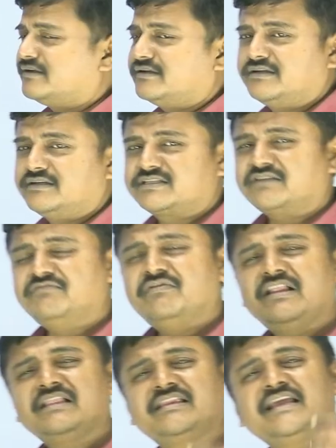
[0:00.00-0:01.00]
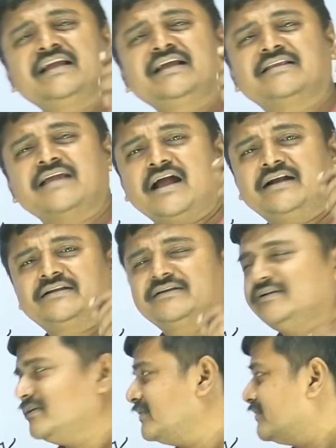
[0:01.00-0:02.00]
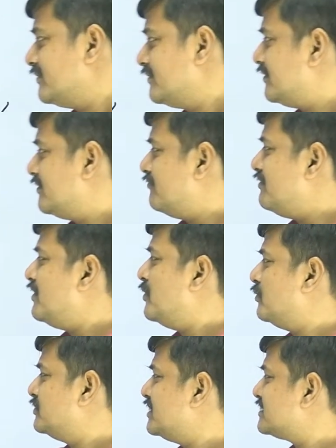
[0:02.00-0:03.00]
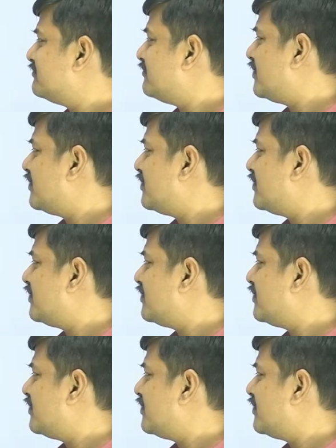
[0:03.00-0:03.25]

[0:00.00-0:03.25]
Some will think that we know this word,